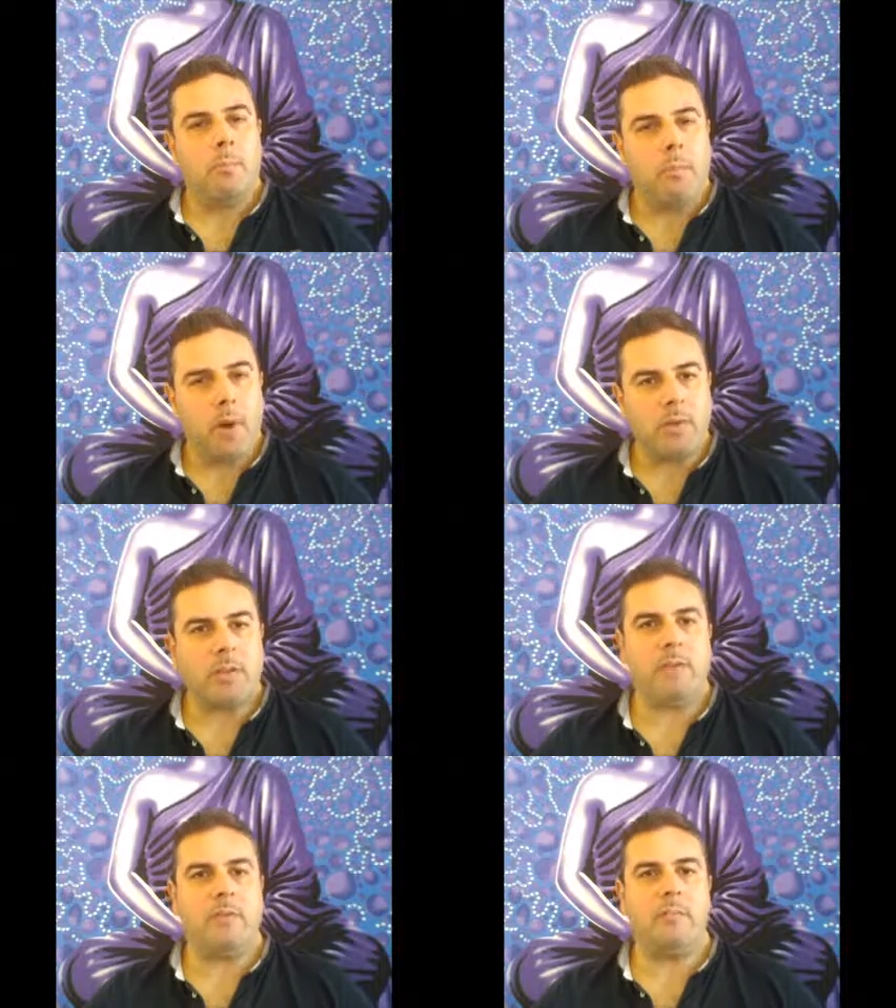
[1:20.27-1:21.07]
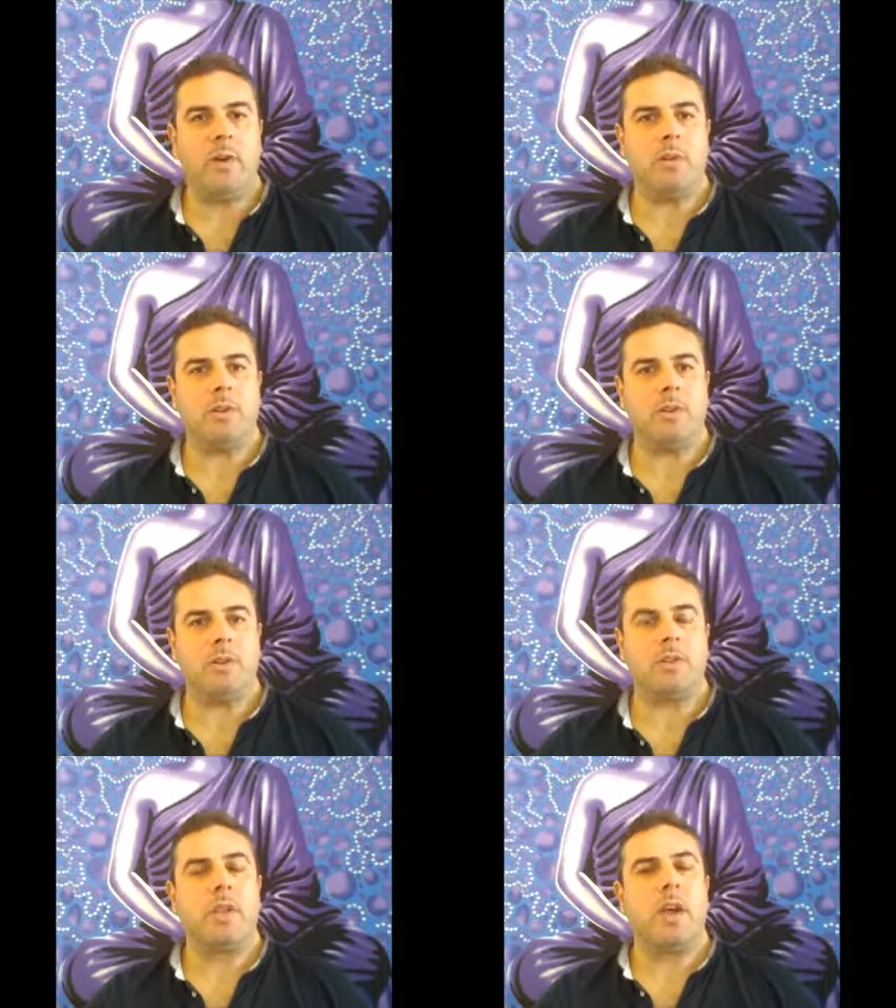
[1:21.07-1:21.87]
positive
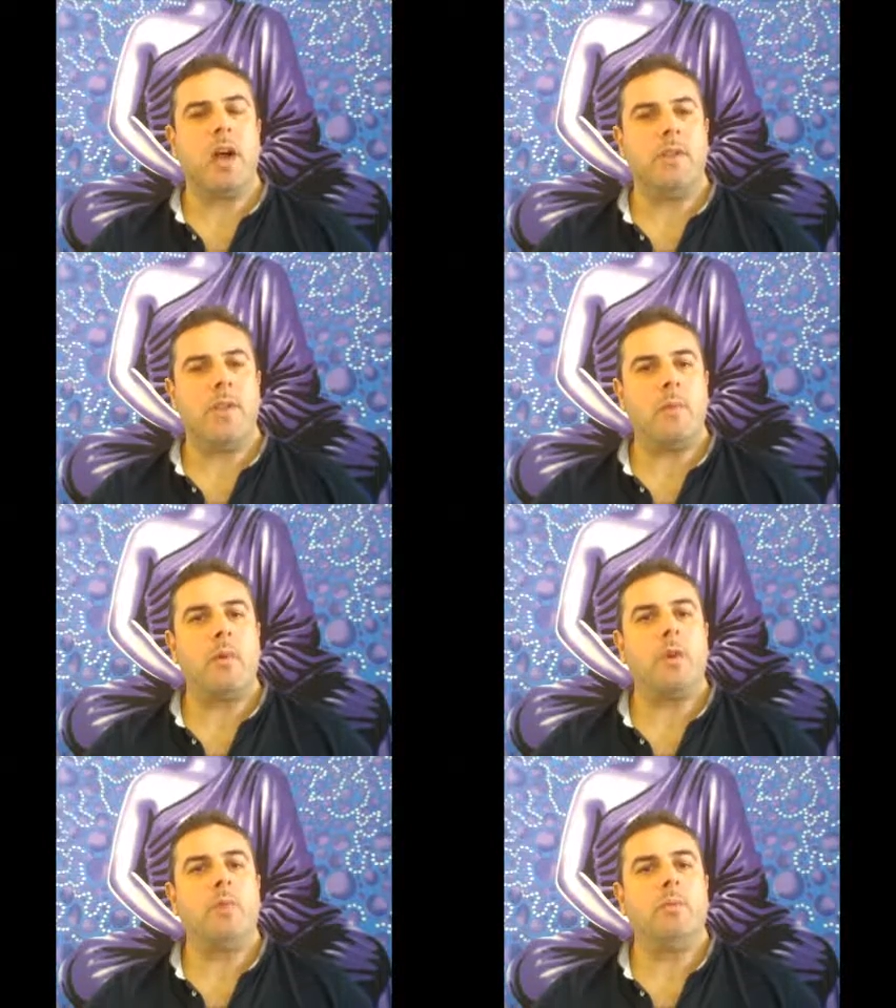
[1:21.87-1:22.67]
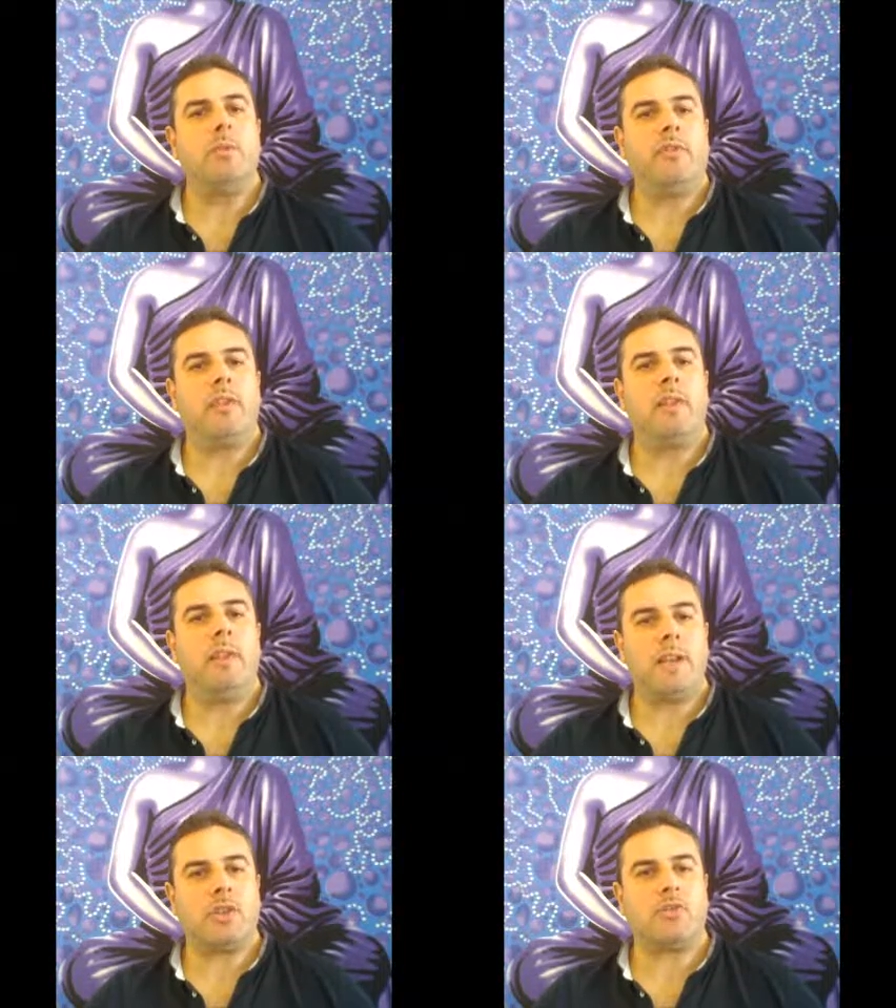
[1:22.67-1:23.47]
emotions, and then you will feel
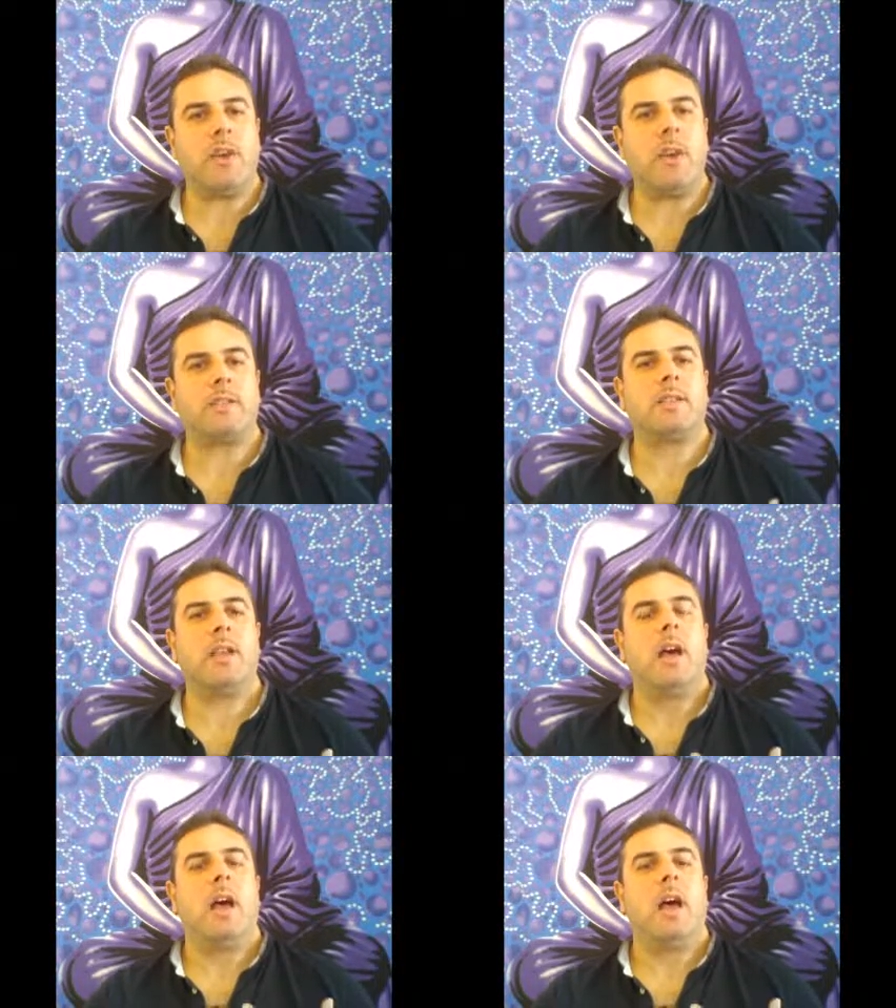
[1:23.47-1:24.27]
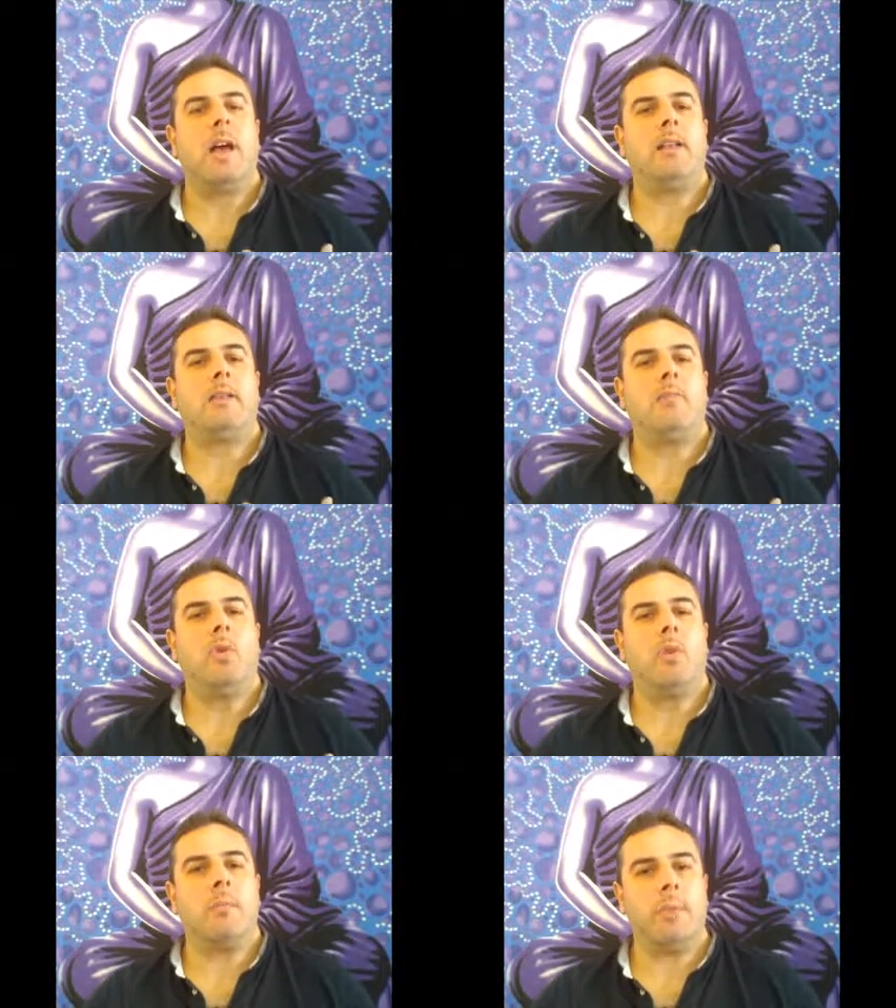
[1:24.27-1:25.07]
less stress and
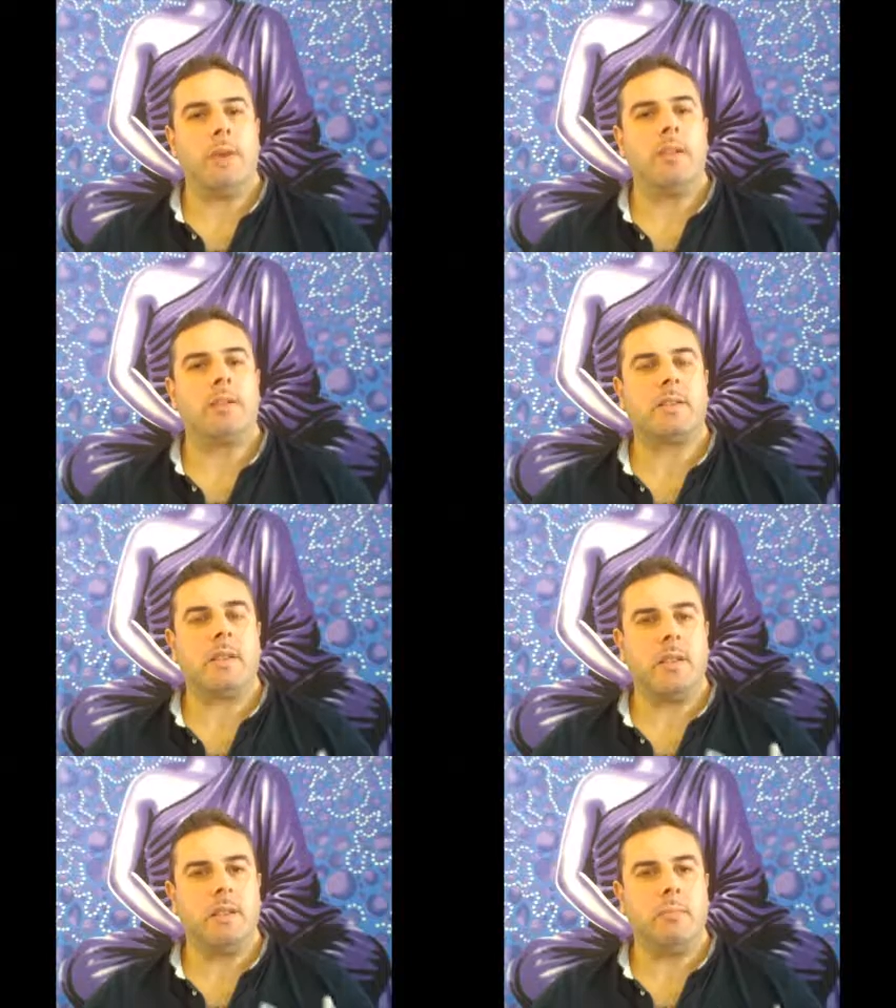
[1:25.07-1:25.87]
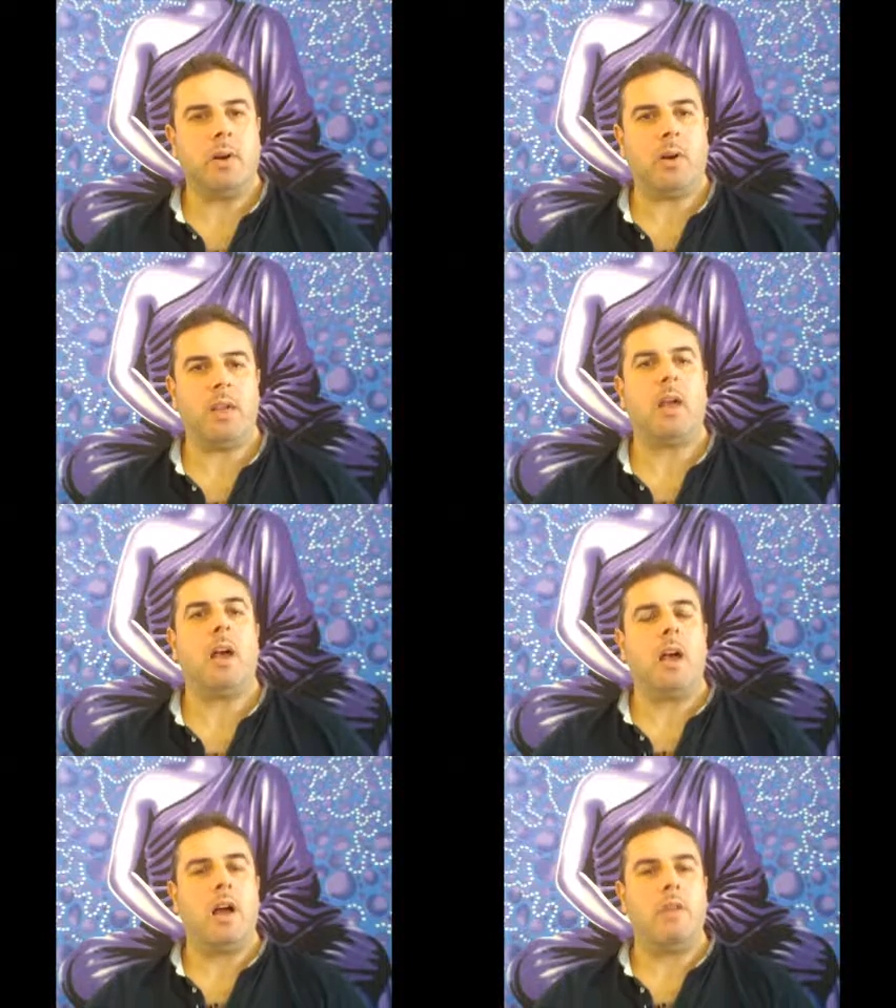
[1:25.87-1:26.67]
more at peace in the body
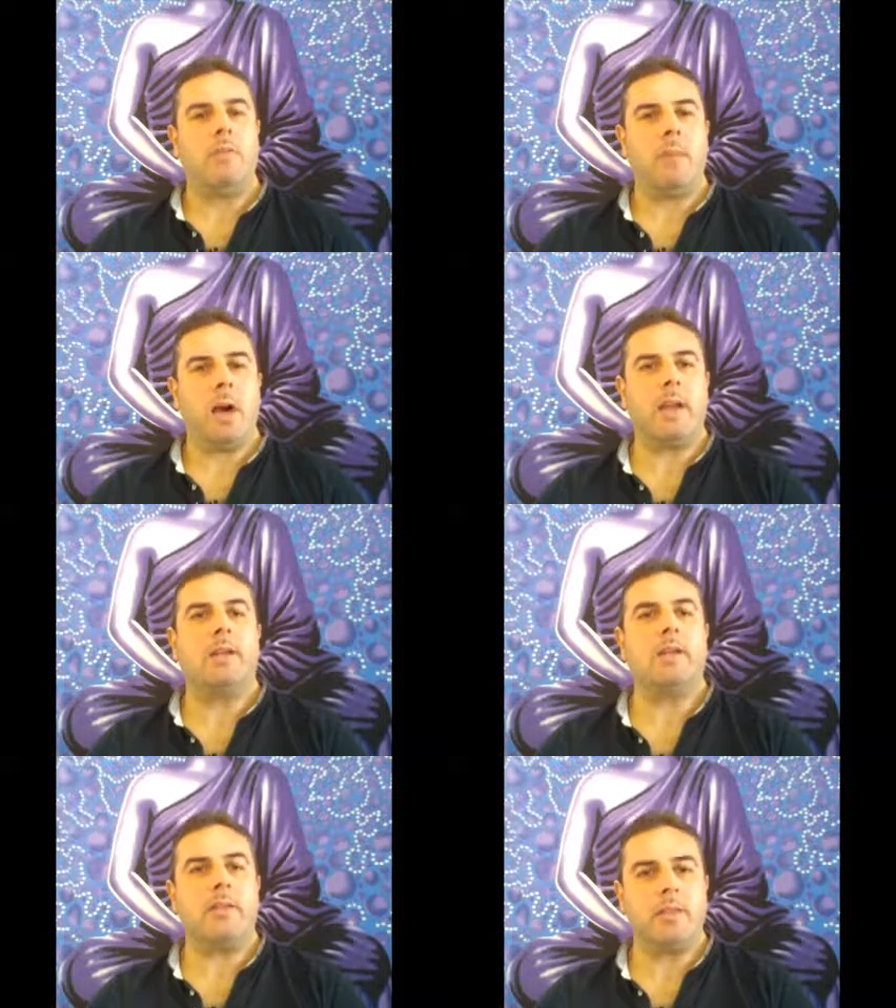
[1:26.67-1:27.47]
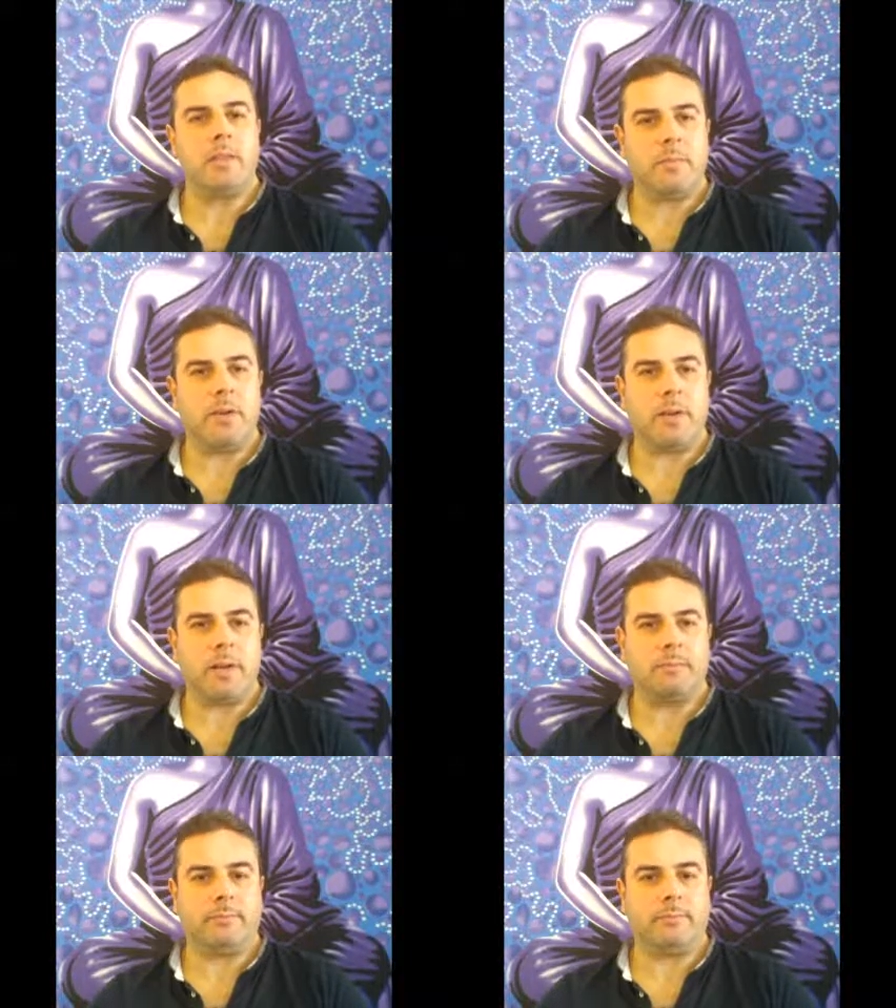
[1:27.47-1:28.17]
and the mind and the spirit.